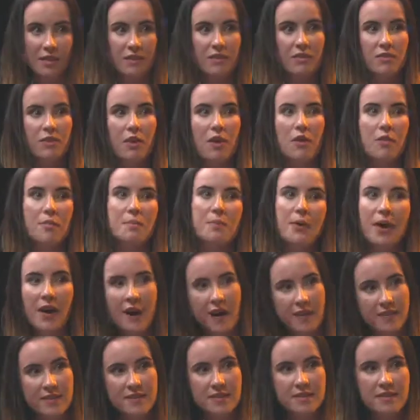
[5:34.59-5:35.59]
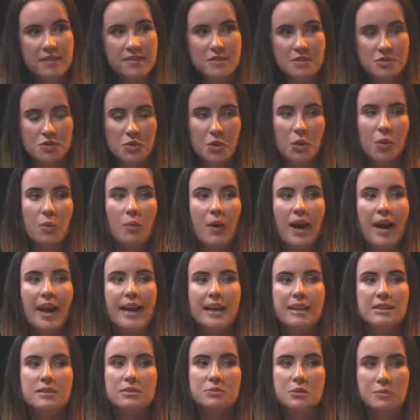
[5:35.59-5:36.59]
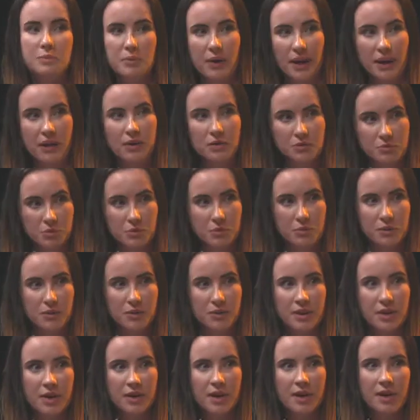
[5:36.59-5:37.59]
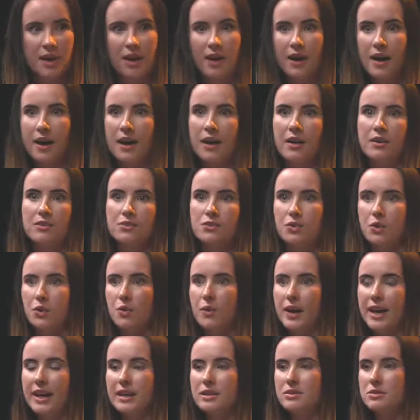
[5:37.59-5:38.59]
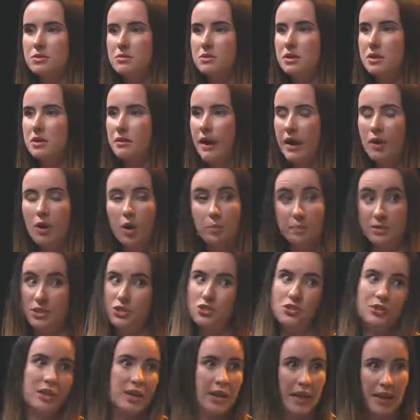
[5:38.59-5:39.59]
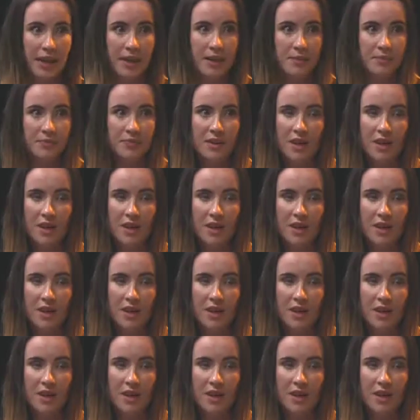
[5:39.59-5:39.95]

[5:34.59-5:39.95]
So the person is the doorway to a breakthrough, a doorway to a great opportunity.